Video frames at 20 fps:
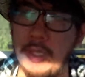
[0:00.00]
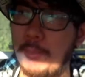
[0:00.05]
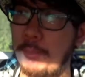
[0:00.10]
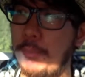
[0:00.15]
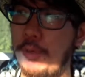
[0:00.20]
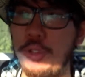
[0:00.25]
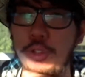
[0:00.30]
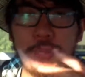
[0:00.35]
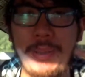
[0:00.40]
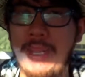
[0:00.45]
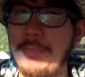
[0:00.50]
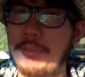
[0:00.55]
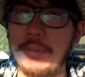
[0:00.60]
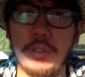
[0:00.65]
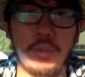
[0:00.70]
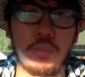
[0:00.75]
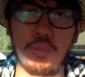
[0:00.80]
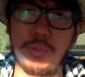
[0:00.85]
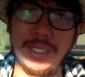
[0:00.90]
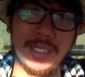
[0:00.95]
Most people
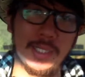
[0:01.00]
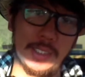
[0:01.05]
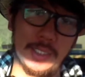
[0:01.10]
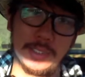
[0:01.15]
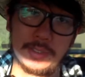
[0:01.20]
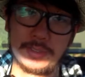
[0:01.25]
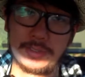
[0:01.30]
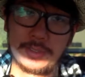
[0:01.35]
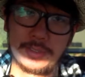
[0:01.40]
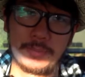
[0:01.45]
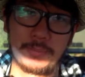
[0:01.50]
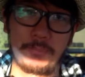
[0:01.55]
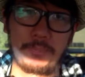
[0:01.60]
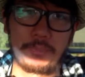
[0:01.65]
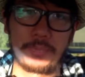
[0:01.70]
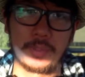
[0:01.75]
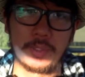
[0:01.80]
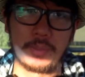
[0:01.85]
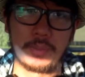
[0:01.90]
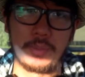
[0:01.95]
are realists,
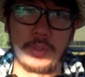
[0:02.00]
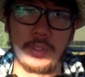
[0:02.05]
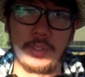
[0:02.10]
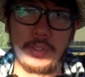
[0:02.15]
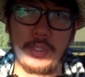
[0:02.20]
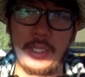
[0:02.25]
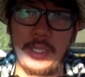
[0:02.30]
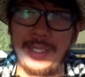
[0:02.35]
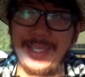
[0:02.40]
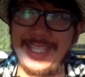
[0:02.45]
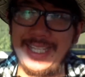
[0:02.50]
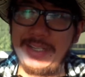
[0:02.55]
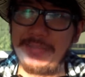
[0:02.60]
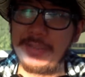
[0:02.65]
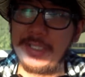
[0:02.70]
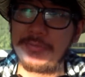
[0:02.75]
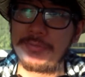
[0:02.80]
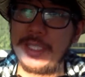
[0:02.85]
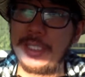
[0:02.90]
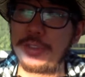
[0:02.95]
right?
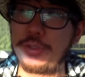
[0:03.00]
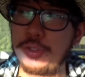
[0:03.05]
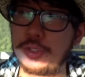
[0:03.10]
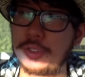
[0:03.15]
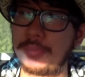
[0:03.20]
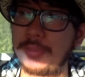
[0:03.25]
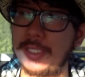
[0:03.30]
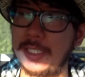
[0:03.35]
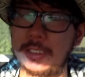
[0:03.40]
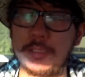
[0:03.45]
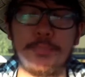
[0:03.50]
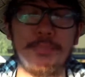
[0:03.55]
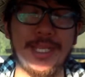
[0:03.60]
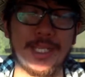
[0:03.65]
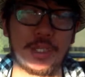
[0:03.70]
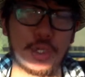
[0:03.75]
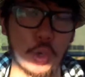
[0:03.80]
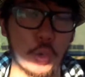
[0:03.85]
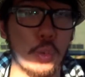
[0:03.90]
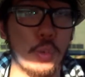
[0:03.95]
Even if they do something that's a
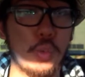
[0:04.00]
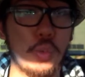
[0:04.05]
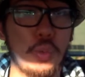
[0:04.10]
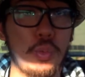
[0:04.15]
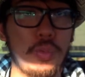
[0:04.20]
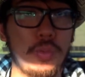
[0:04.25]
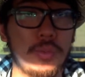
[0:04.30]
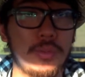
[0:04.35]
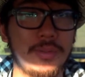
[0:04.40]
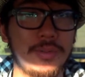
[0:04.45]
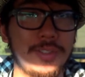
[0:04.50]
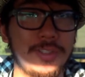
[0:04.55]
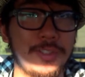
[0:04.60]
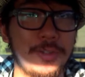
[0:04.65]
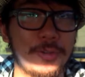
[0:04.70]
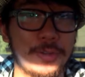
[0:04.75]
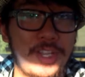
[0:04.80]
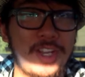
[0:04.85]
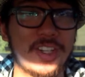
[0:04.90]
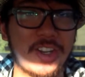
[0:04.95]
bit cool, you
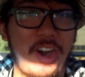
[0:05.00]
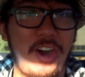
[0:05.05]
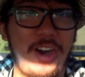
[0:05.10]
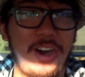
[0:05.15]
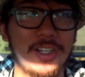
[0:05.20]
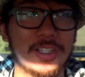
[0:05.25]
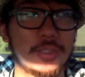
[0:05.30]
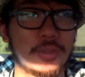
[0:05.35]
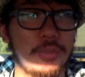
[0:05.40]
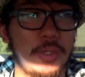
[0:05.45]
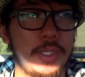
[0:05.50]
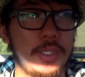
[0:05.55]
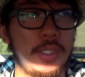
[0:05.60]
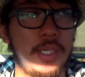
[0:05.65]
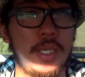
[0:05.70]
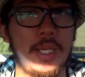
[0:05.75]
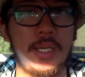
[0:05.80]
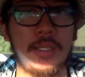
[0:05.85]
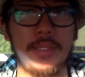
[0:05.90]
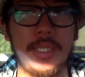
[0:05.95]
know, like art, right?
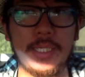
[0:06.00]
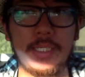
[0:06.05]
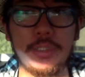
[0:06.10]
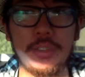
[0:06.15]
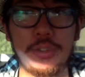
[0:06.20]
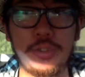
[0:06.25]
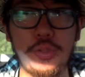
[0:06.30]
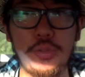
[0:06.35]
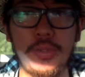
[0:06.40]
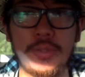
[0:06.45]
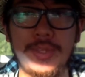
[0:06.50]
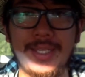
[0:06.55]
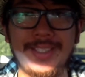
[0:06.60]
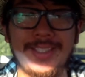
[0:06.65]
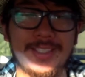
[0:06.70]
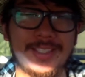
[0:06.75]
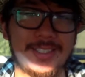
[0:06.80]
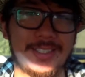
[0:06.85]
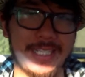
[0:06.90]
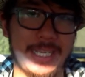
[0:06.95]
They're going to do the thing
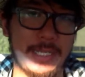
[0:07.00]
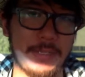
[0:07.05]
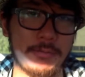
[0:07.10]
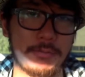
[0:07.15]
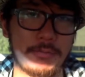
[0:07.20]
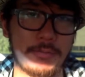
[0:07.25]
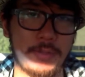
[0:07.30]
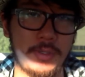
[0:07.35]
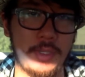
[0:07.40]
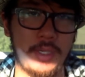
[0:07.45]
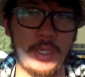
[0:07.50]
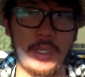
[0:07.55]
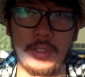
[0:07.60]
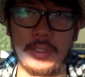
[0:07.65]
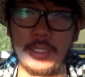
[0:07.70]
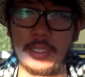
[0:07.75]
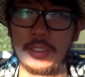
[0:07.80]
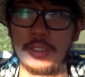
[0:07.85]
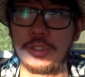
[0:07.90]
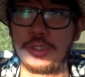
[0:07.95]
that's safe.
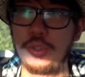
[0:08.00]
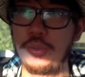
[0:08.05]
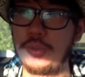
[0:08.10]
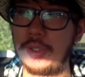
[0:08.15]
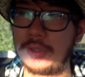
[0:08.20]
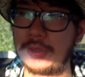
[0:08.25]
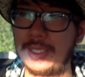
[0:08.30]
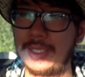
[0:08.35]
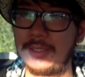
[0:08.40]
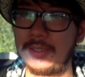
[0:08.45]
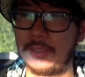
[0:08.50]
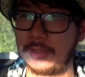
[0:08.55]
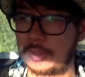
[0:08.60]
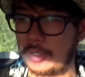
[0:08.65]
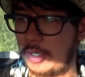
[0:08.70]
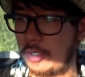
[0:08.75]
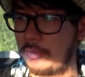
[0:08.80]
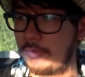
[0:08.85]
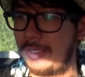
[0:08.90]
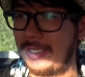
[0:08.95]
They're going to do the thing that's
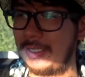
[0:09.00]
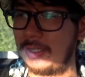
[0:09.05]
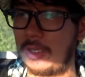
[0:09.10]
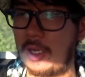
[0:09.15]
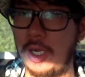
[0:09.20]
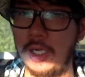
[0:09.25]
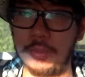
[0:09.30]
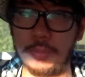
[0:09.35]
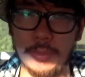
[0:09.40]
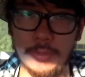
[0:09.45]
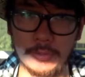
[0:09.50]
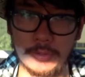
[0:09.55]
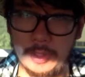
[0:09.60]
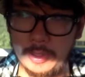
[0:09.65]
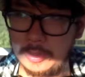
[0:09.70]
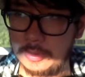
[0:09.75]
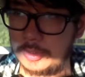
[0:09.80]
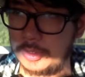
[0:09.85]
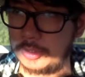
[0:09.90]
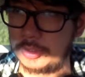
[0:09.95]
kind of in line with
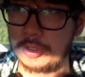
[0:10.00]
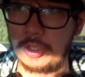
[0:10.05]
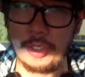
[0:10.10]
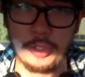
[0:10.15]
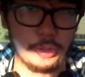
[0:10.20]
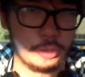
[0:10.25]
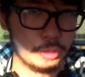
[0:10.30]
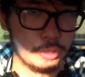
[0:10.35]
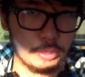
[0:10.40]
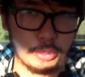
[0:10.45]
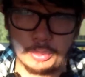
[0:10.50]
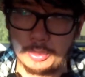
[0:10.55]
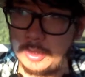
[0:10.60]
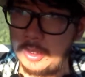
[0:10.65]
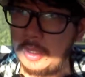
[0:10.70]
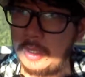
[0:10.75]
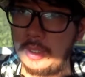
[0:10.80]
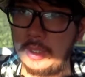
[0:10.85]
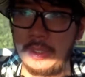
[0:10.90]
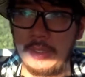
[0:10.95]
like societal
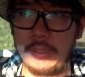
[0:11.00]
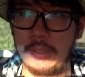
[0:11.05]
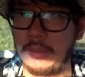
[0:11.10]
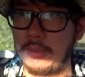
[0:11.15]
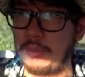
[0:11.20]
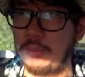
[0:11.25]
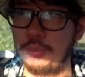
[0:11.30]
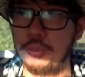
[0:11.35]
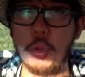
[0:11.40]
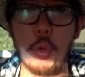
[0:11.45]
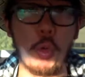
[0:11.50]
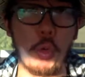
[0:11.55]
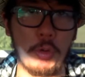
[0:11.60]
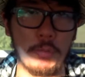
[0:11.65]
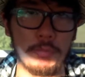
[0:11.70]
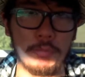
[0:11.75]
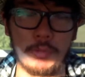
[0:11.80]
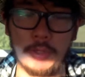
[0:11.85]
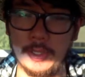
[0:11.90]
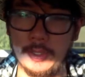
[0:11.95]

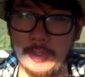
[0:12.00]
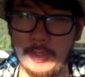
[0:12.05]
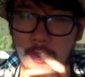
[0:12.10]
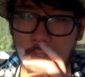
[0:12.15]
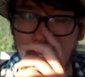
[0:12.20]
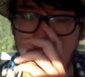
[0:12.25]
norm, right?